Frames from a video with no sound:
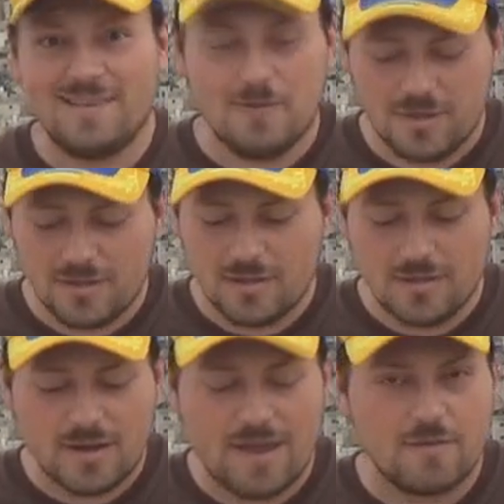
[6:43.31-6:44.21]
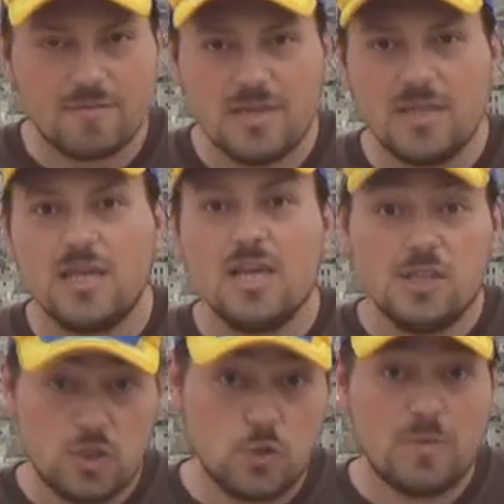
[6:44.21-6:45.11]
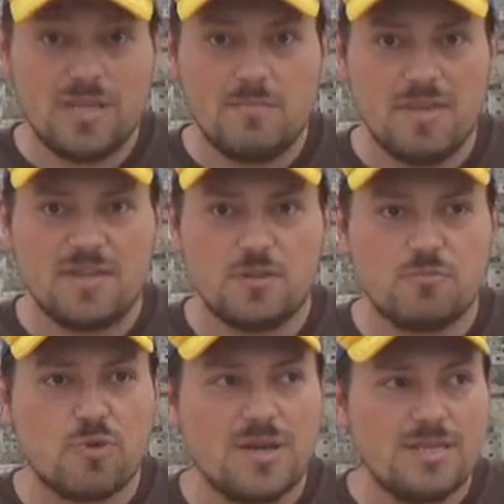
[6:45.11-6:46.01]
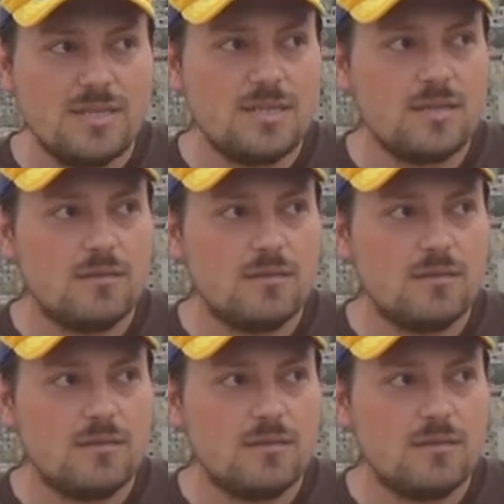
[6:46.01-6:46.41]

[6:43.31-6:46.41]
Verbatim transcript: I mean, there haven't been too many big surprises.